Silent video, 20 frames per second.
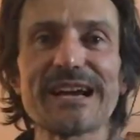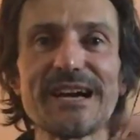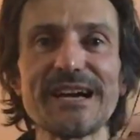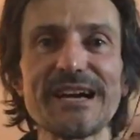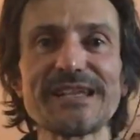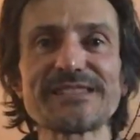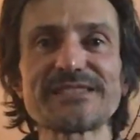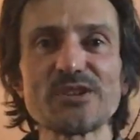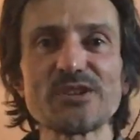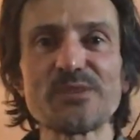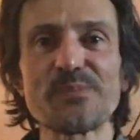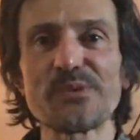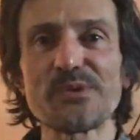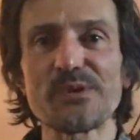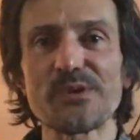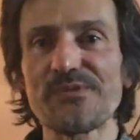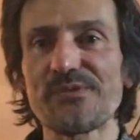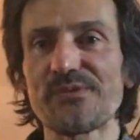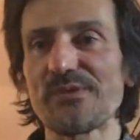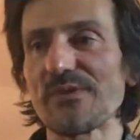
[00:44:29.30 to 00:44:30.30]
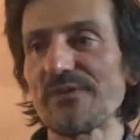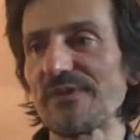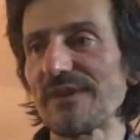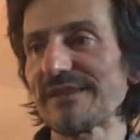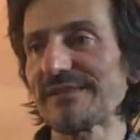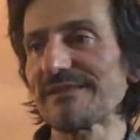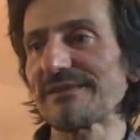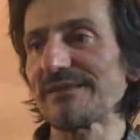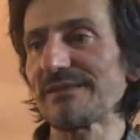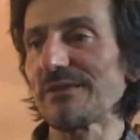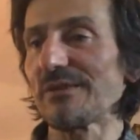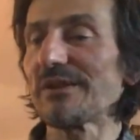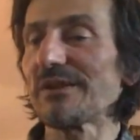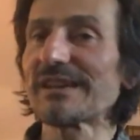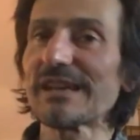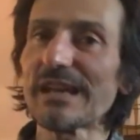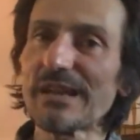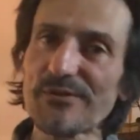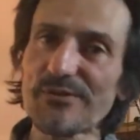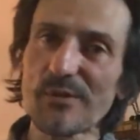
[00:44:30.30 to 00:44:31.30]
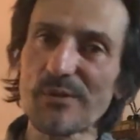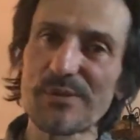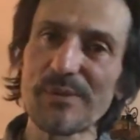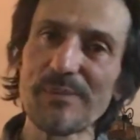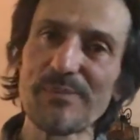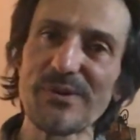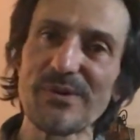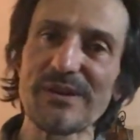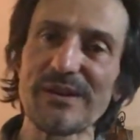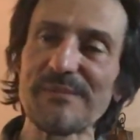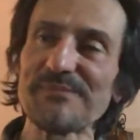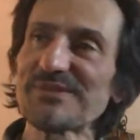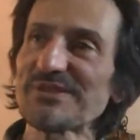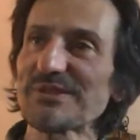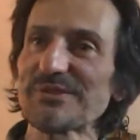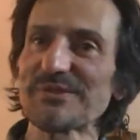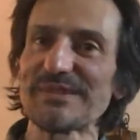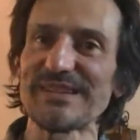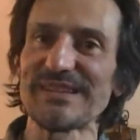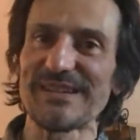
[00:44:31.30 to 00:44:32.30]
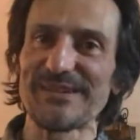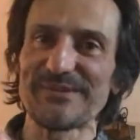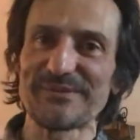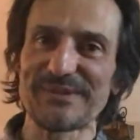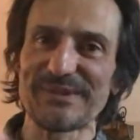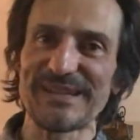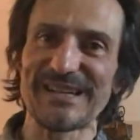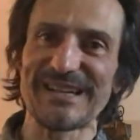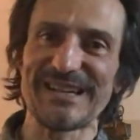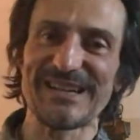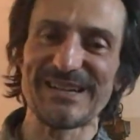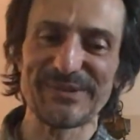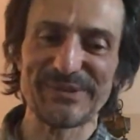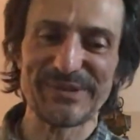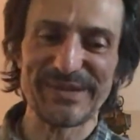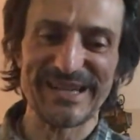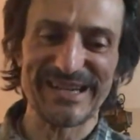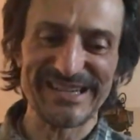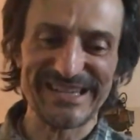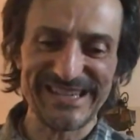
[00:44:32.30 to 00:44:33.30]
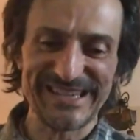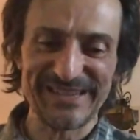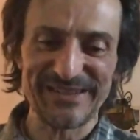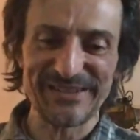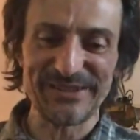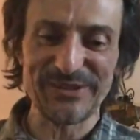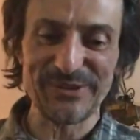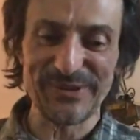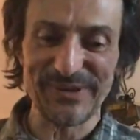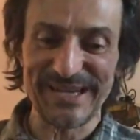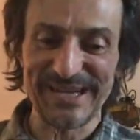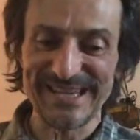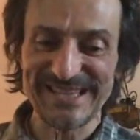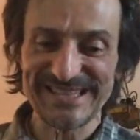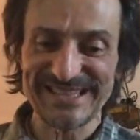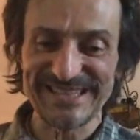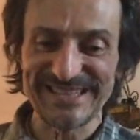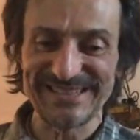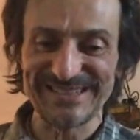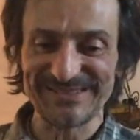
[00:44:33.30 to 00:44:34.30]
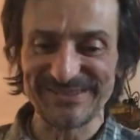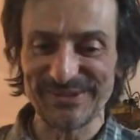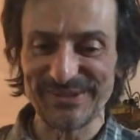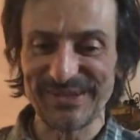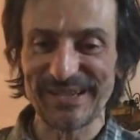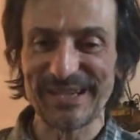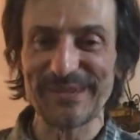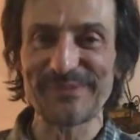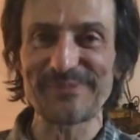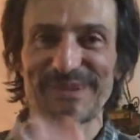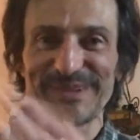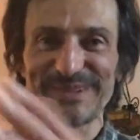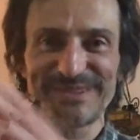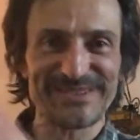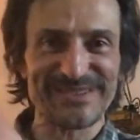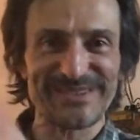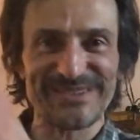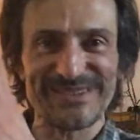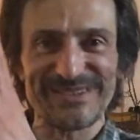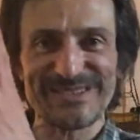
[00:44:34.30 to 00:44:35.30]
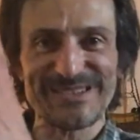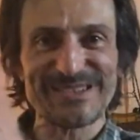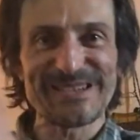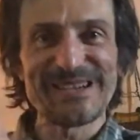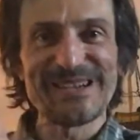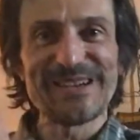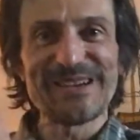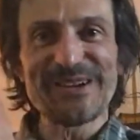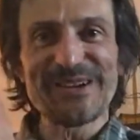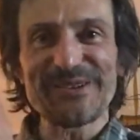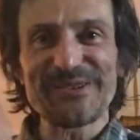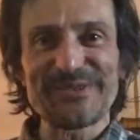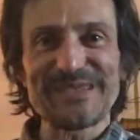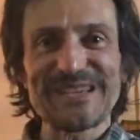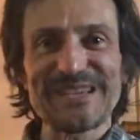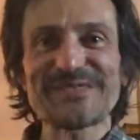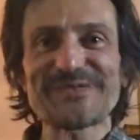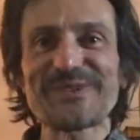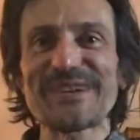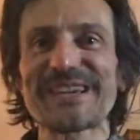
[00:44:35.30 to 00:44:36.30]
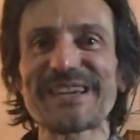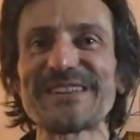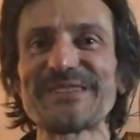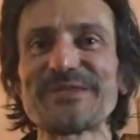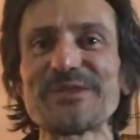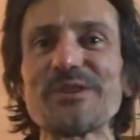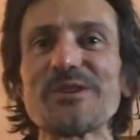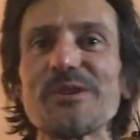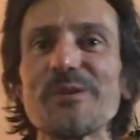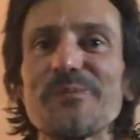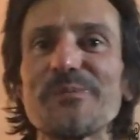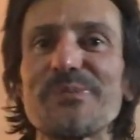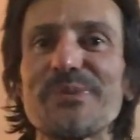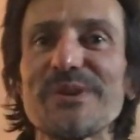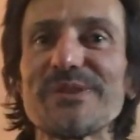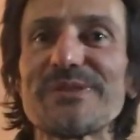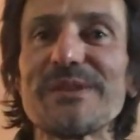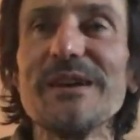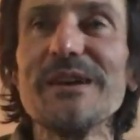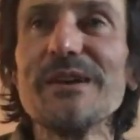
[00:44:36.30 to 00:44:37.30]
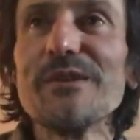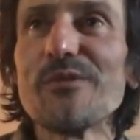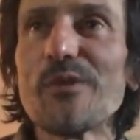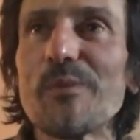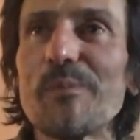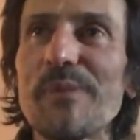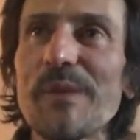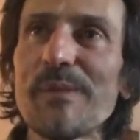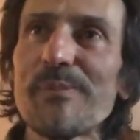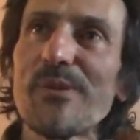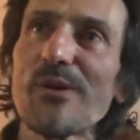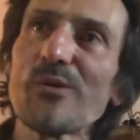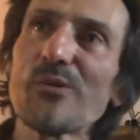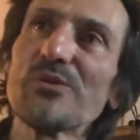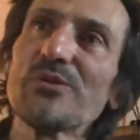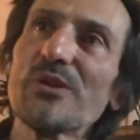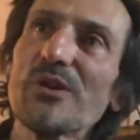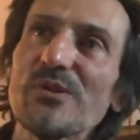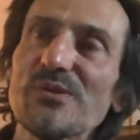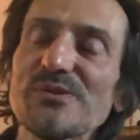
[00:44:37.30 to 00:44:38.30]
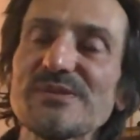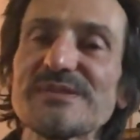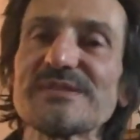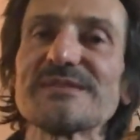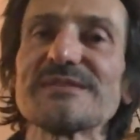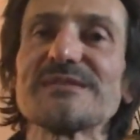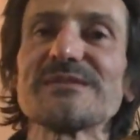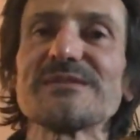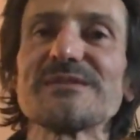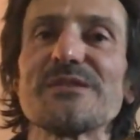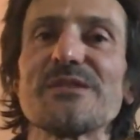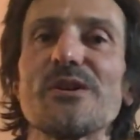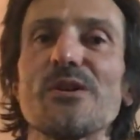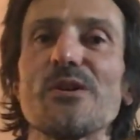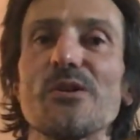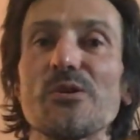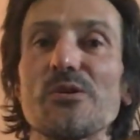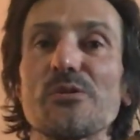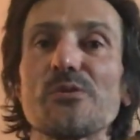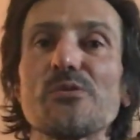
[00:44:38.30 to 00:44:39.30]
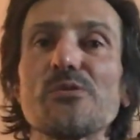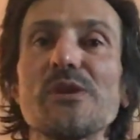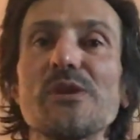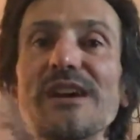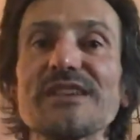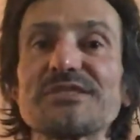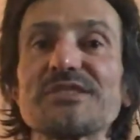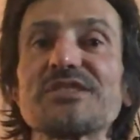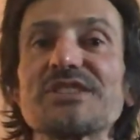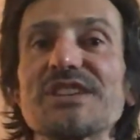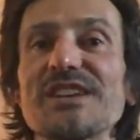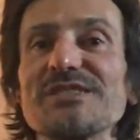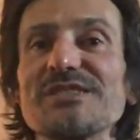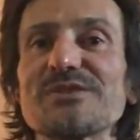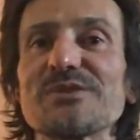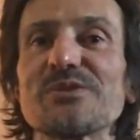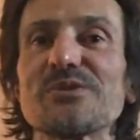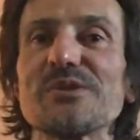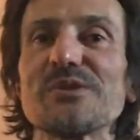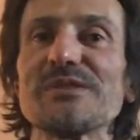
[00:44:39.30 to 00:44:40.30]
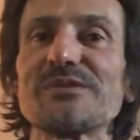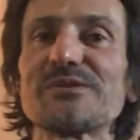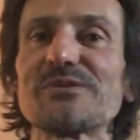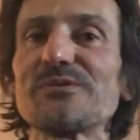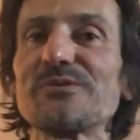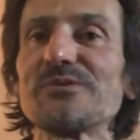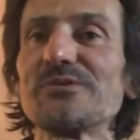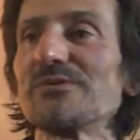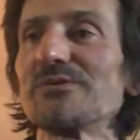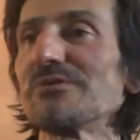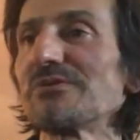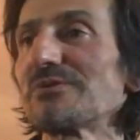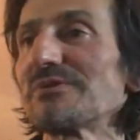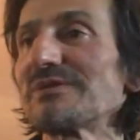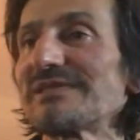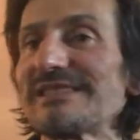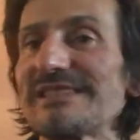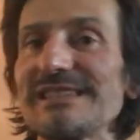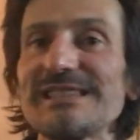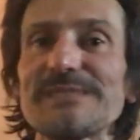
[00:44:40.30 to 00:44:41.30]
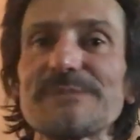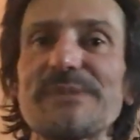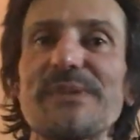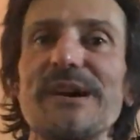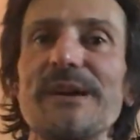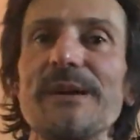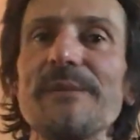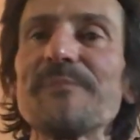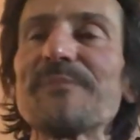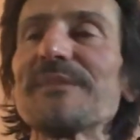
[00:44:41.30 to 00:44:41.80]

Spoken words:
is so powerful that, again, for people, I'm sorry, we are here in the US and talking about a racetrack in Europe, but for people who knows or who has the chance to go into to see Spa,